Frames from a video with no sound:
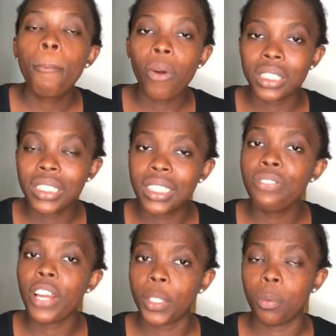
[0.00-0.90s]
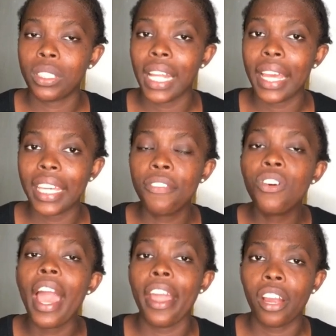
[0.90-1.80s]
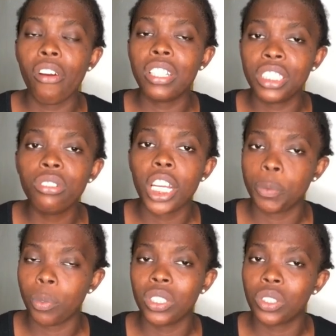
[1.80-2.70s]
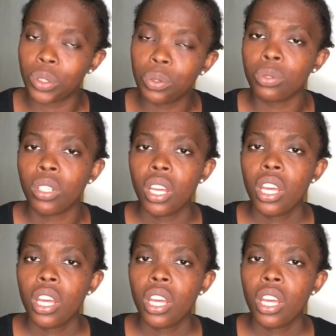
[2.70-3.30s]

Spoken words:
like, even encouraging response too.